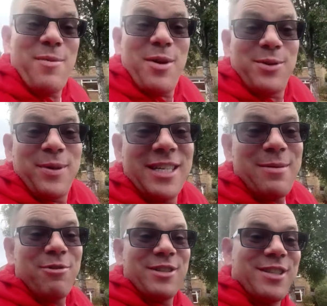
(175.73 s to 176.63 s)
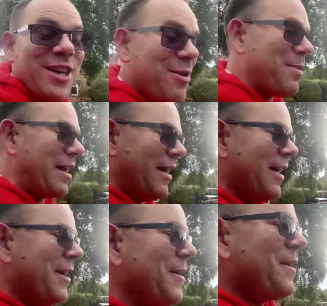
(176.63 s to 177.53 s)
most of my team are in Serbia.
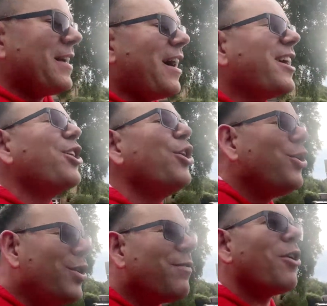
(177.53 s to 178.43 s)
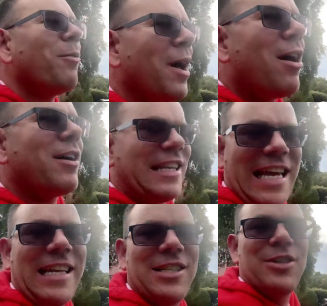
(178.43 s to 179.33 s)
I could have got my
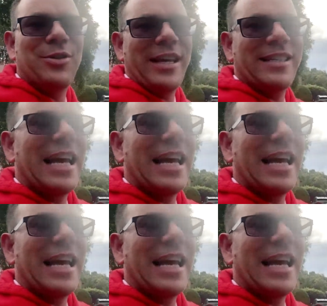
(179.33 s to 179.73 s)
architect to do this,